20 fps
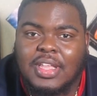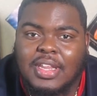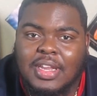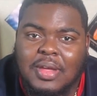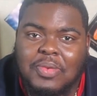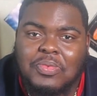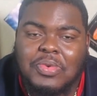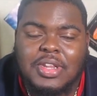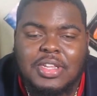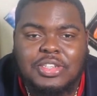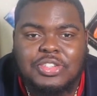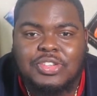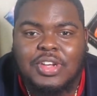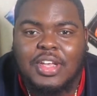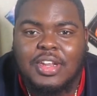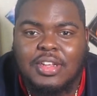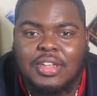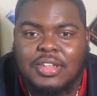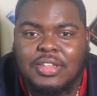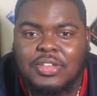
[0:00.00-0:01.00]
And I'm really
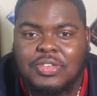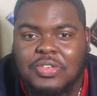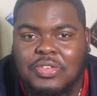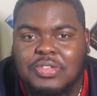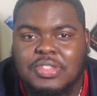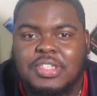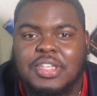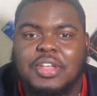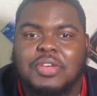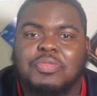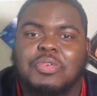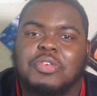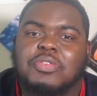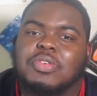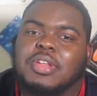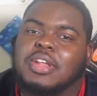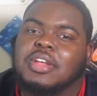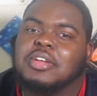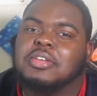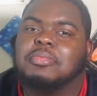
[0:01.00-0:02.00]
trying to, you know what I'm saying, work
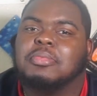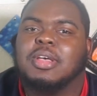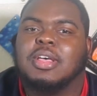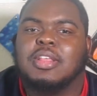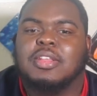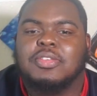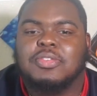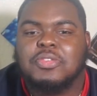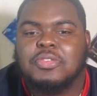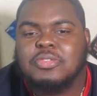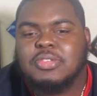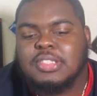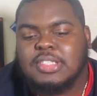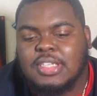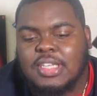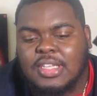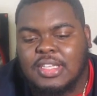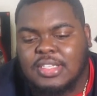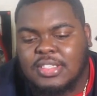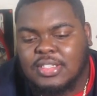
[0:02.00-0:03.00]
with everybody. You know what
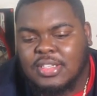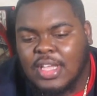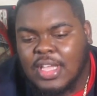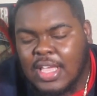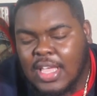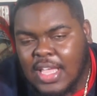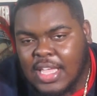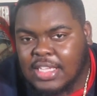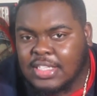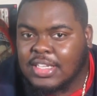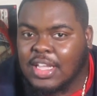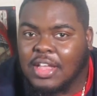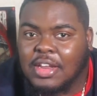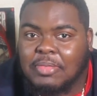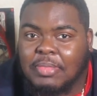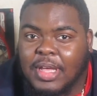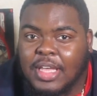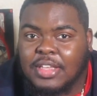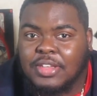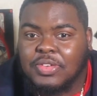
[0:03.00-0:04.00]
I'm saying? It's
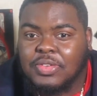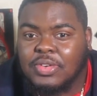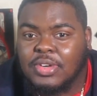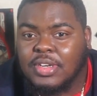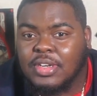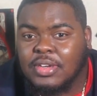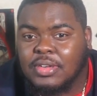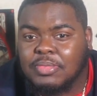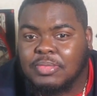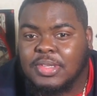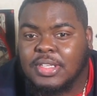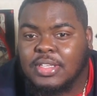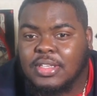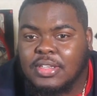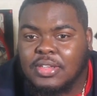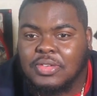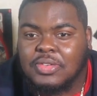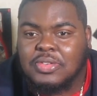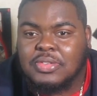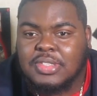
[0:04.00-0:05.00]
all about unity to me.
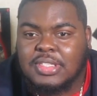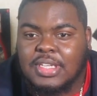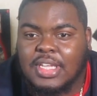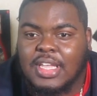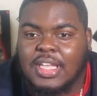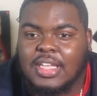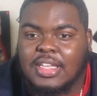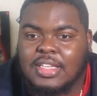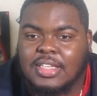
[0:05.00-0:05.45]
You know what I'm saying?